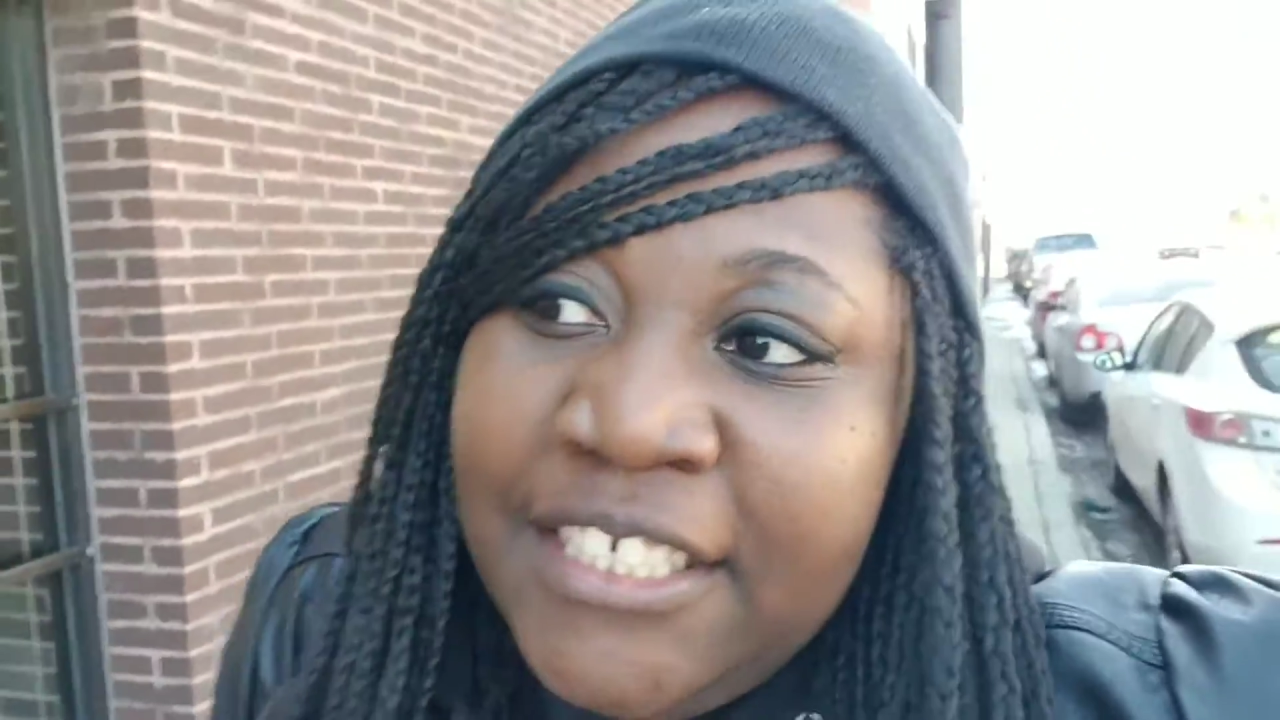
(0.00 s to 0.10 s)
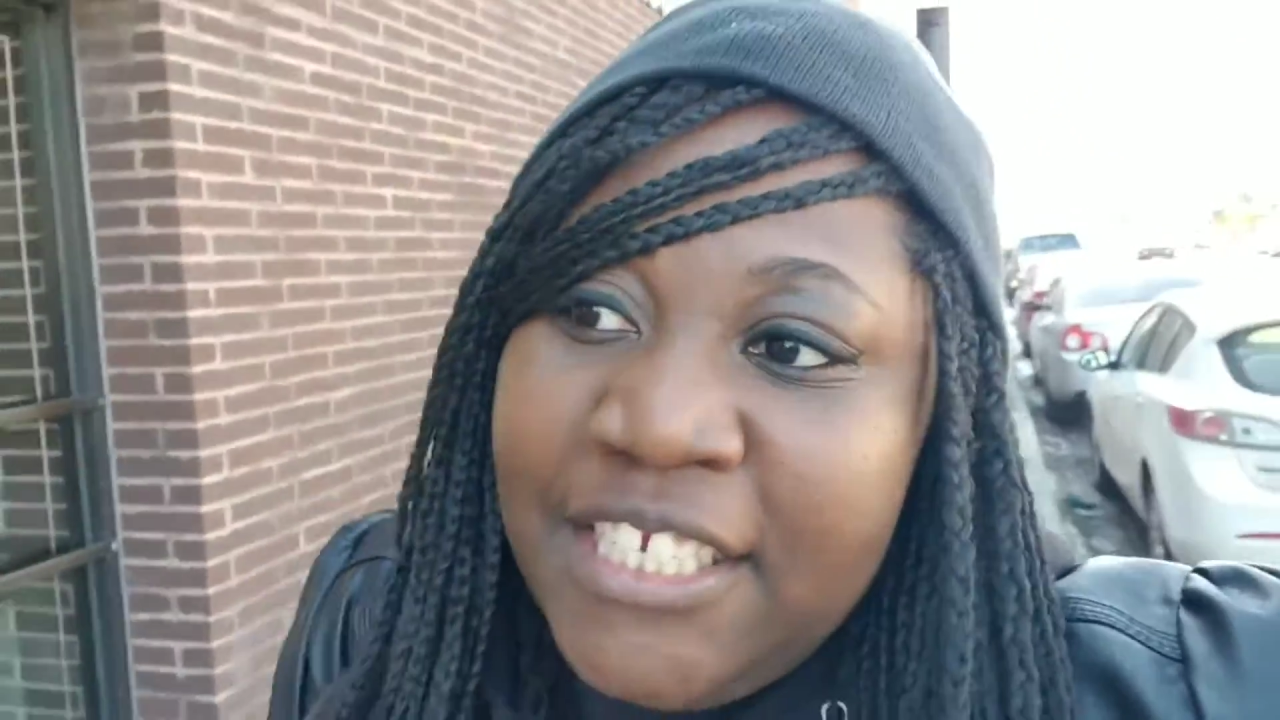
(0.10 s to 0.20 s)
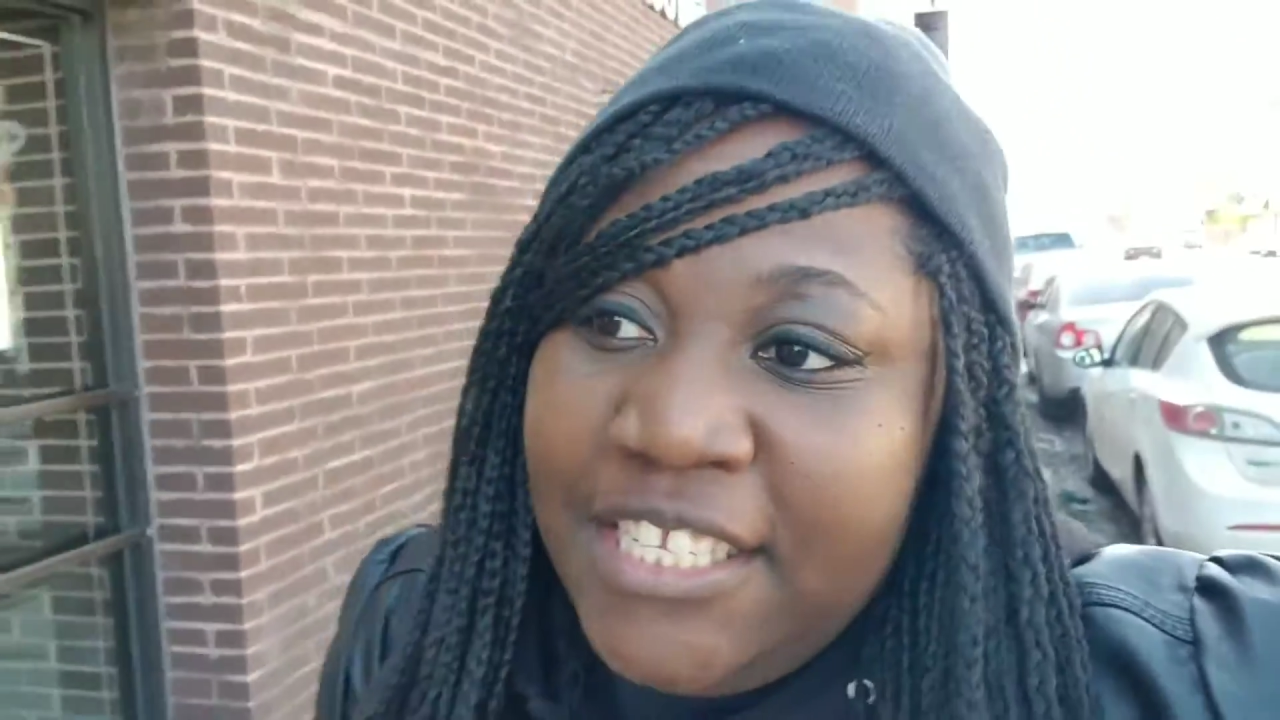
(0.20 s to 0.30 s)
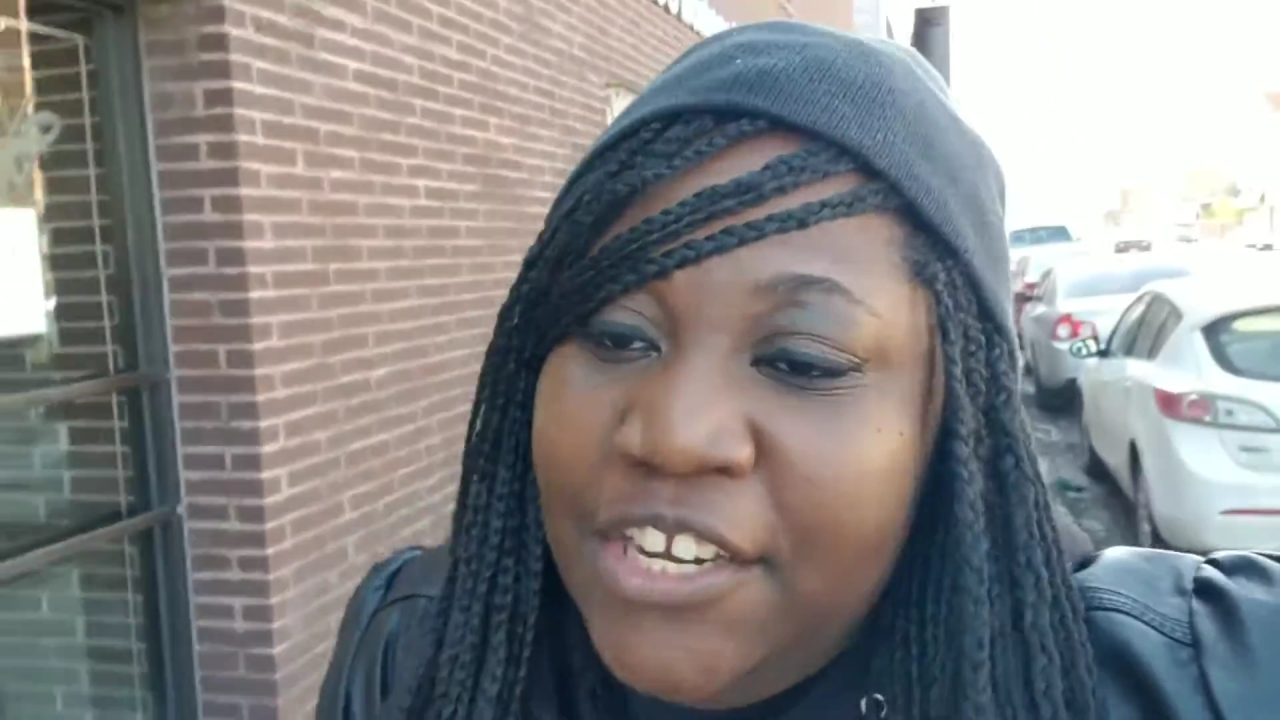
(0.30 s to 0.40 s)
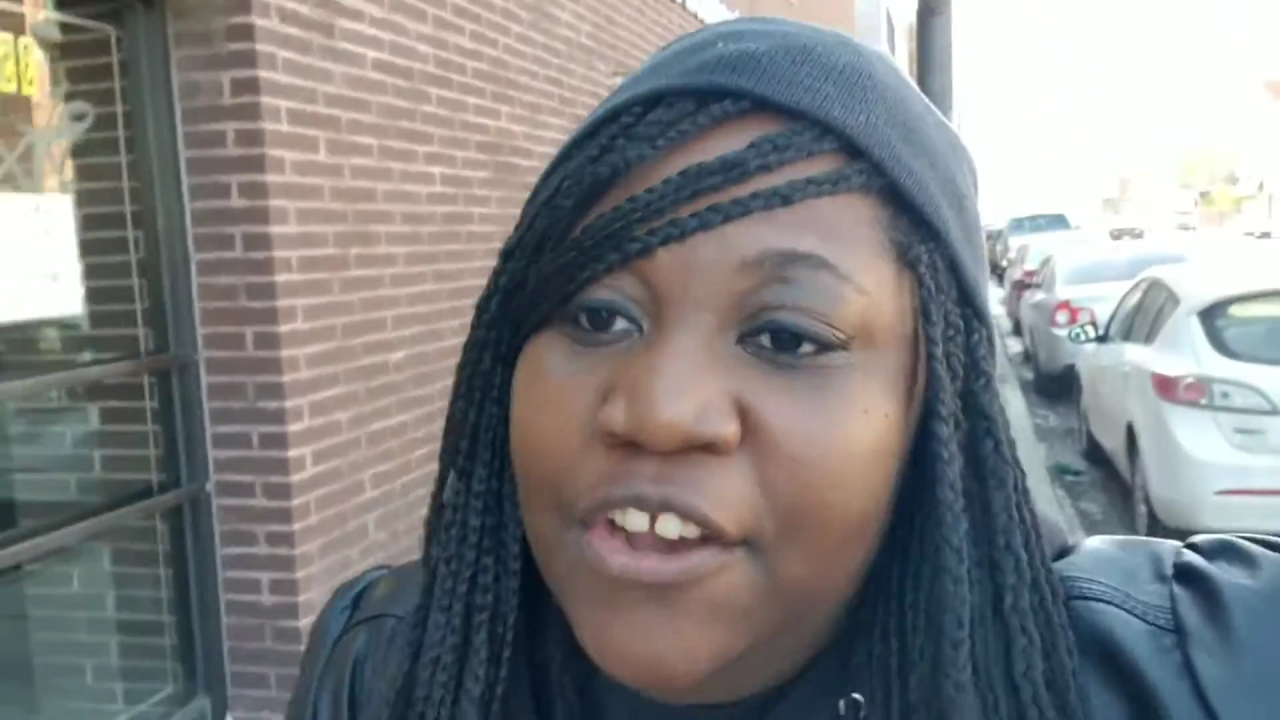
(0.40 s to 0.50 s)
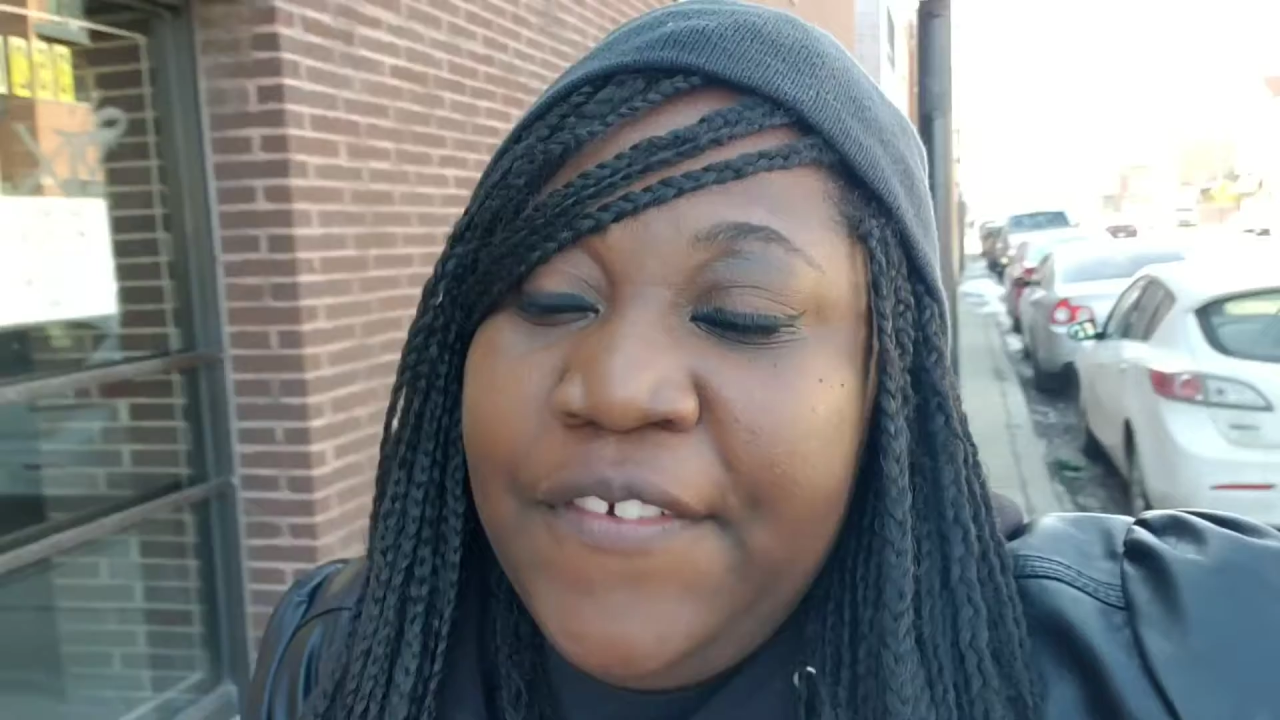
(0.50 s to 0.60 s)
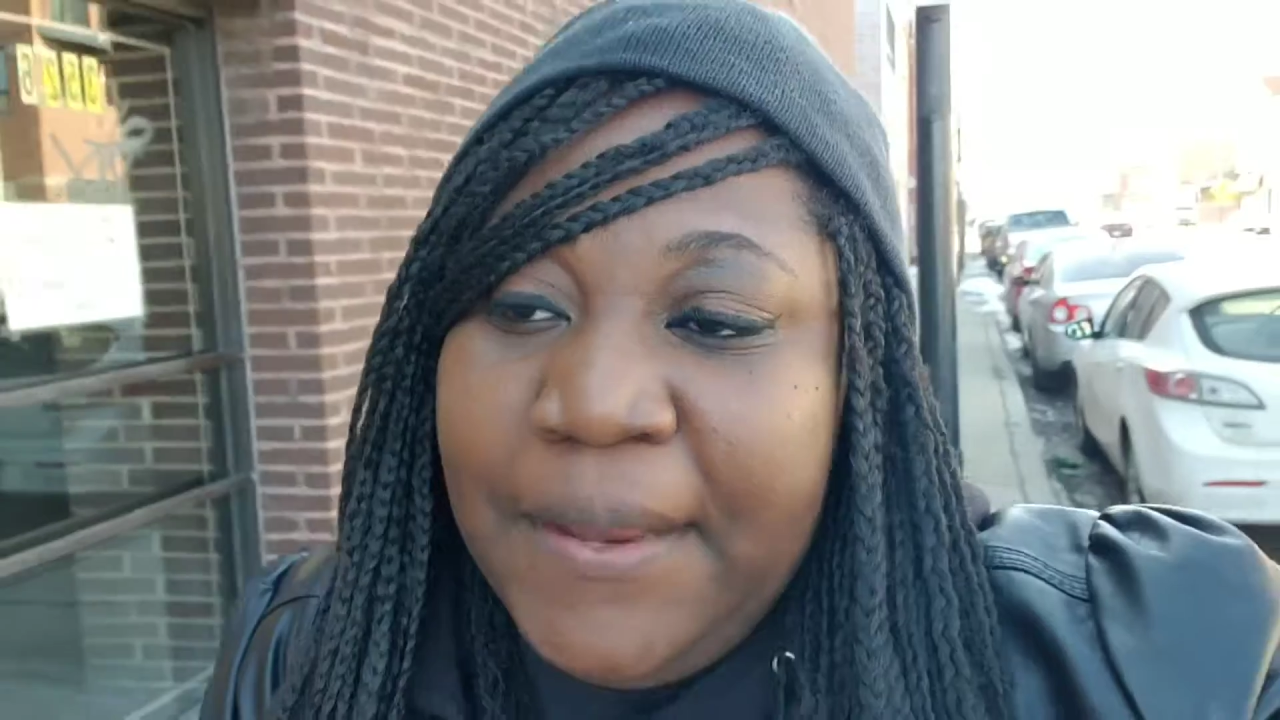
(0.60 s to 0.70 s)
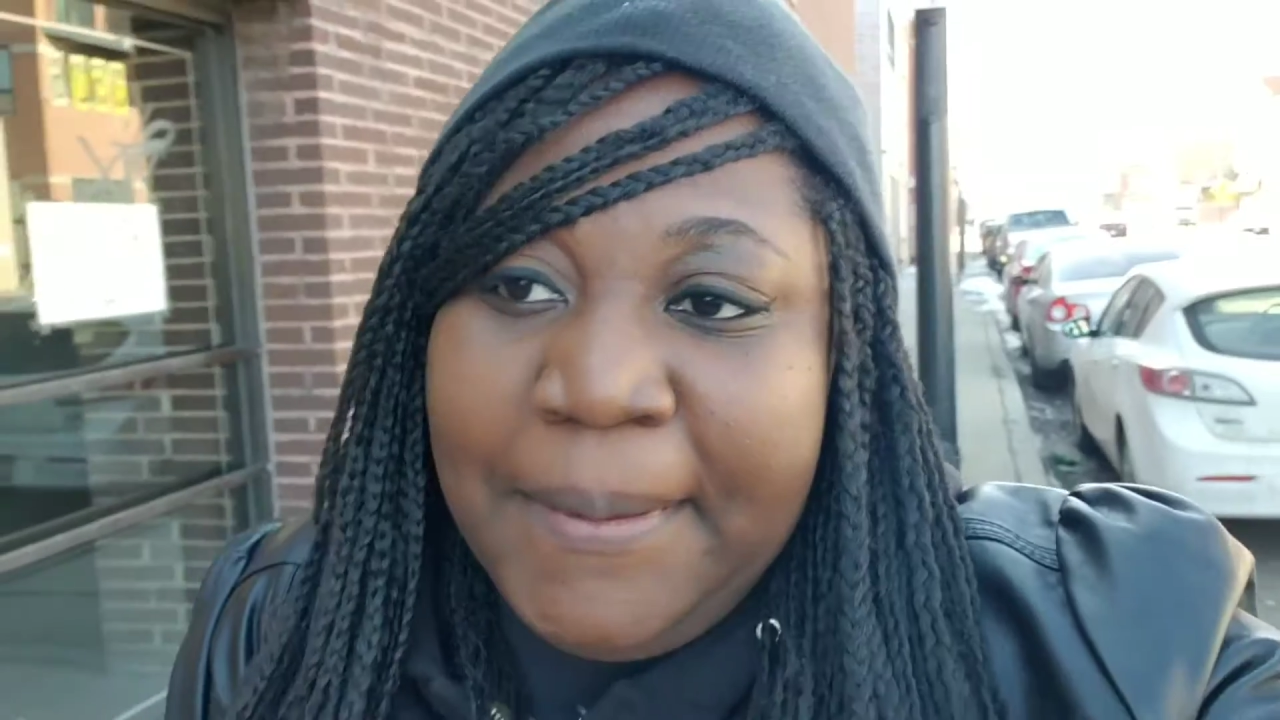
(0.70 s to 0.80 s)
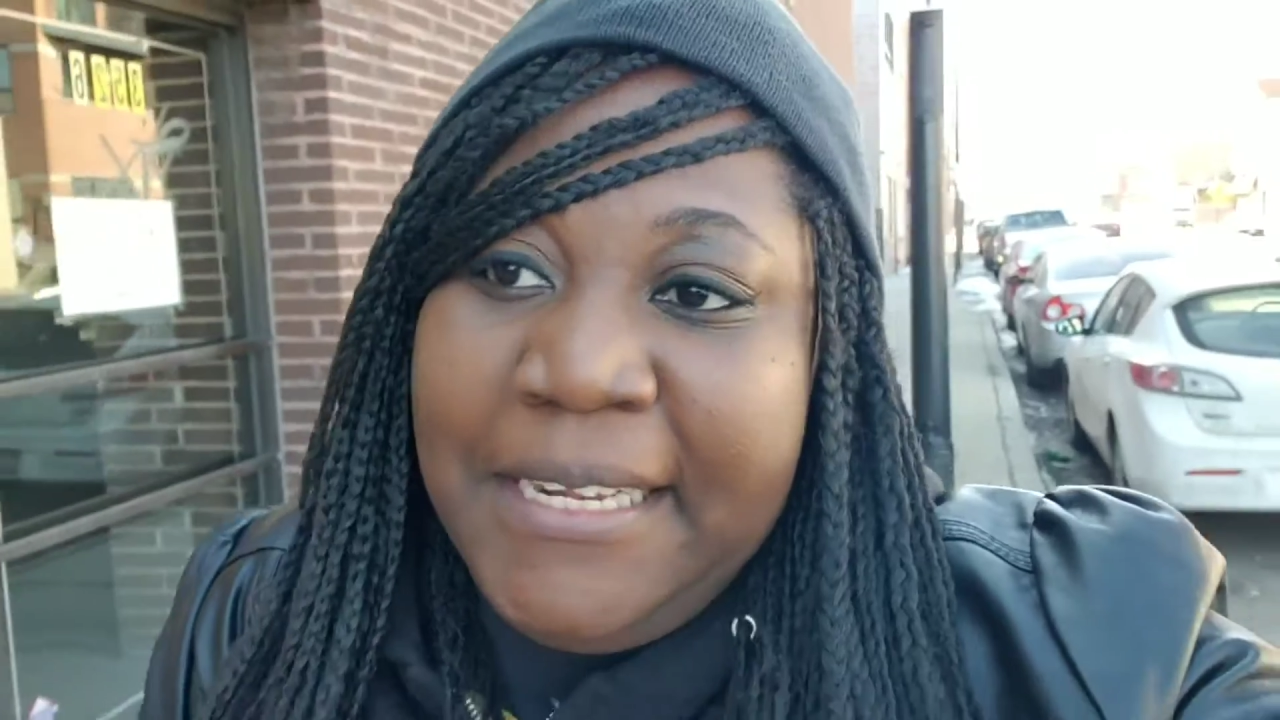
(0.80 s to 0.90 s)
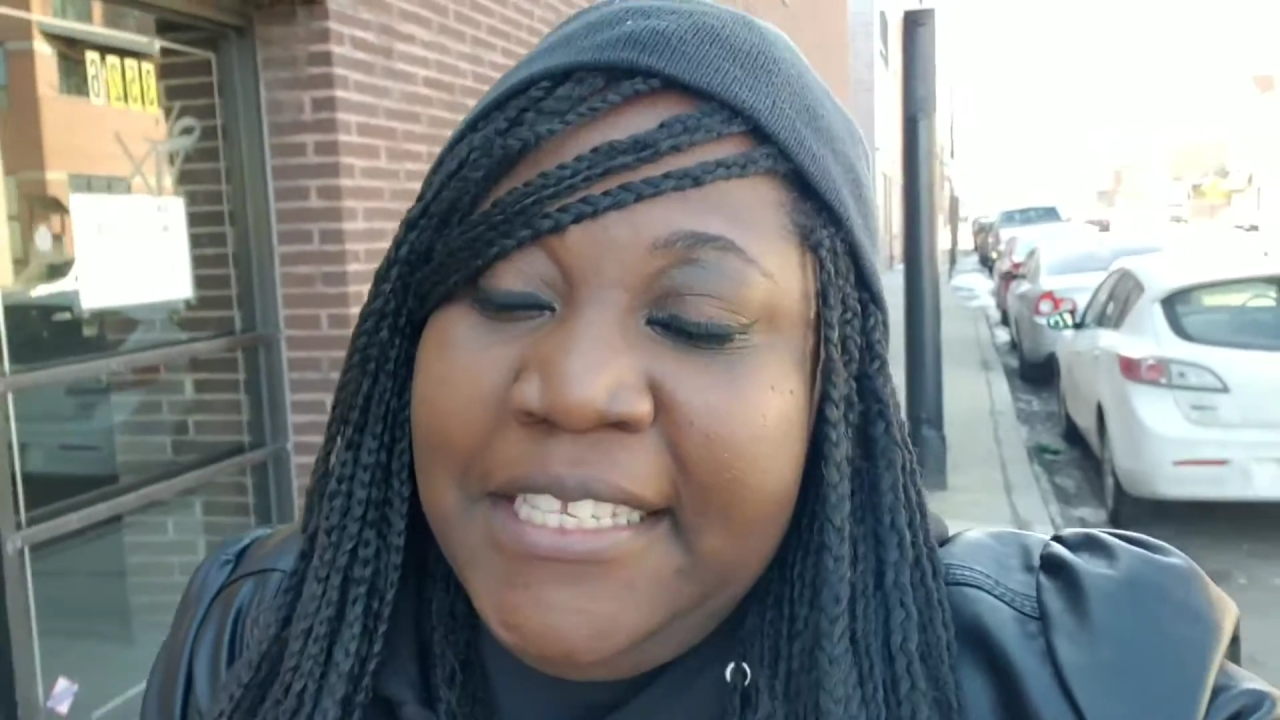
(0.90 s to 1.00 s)
She doesn't know if
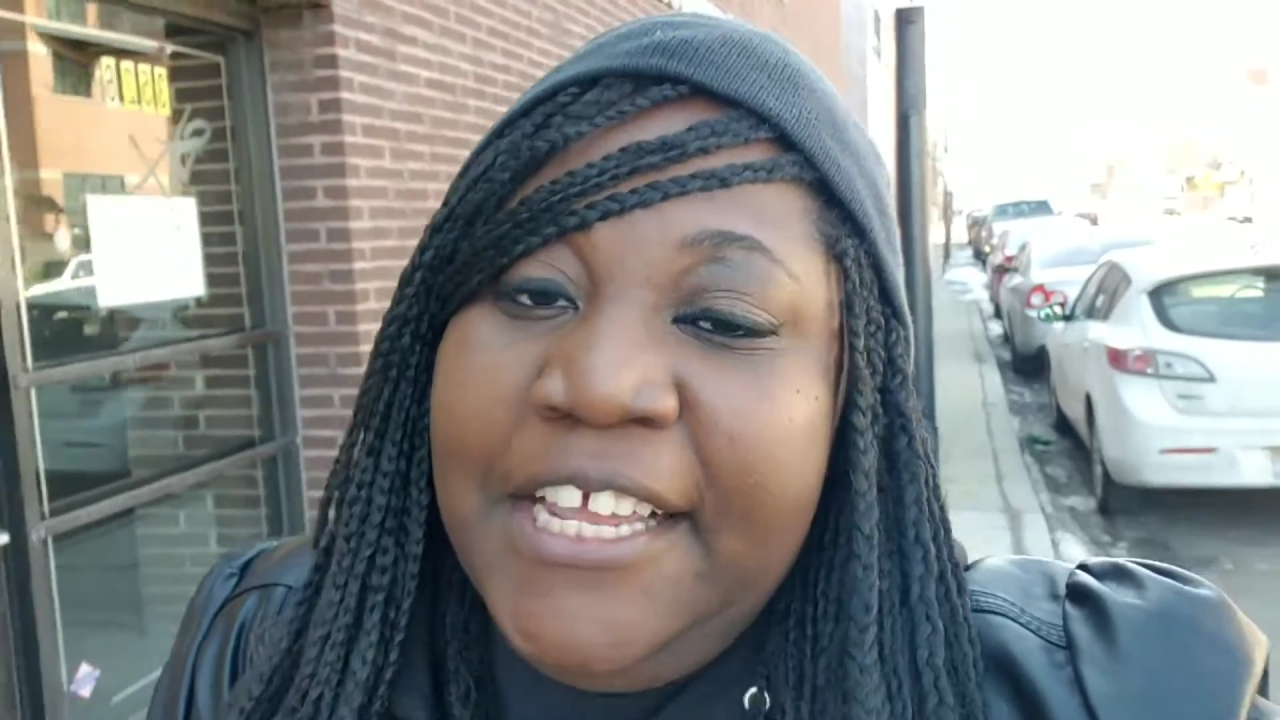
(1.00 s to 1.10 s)
anybody's